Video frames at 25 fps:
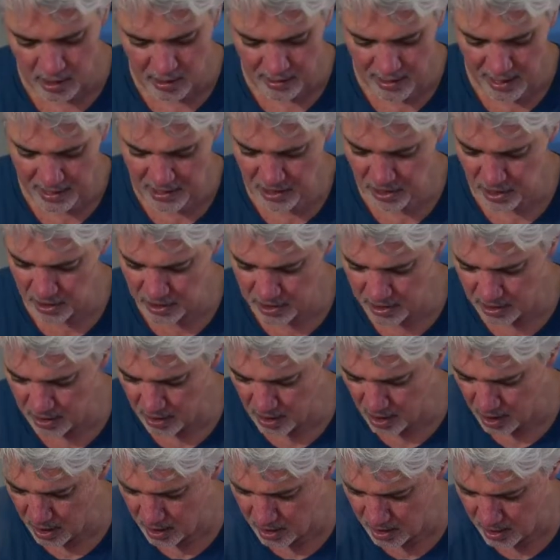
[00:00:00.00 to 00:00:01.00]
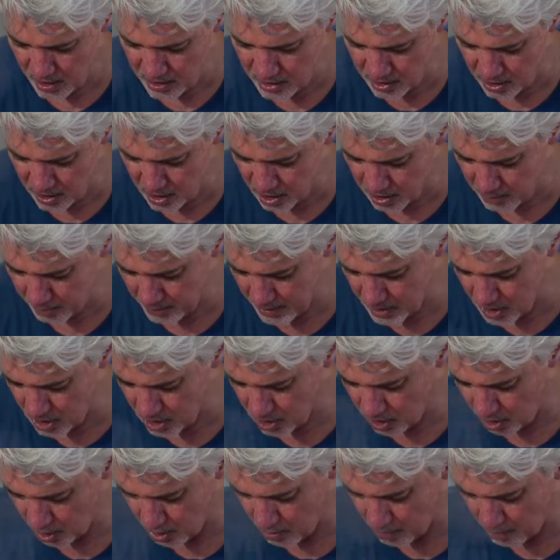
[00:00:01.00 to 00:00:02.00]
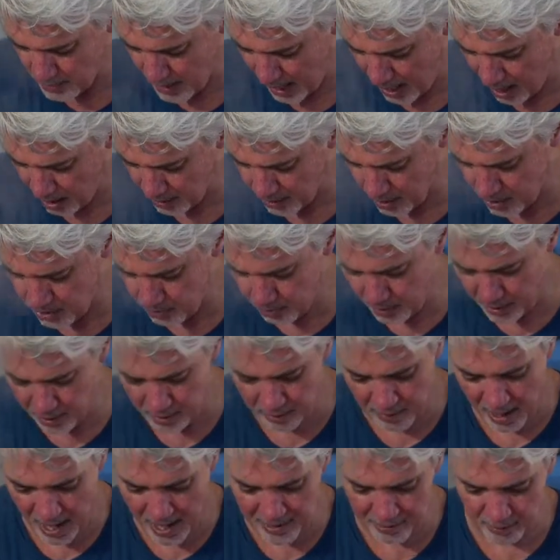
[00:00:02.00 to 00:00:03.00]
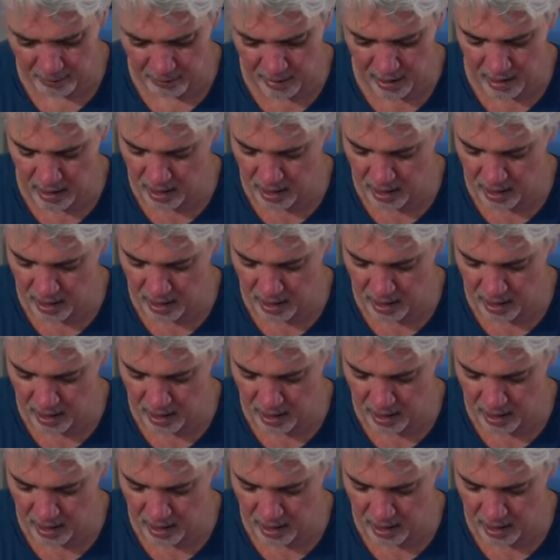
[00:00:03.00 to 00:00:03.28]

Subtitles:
That just needs to just be scooped out. It's really rather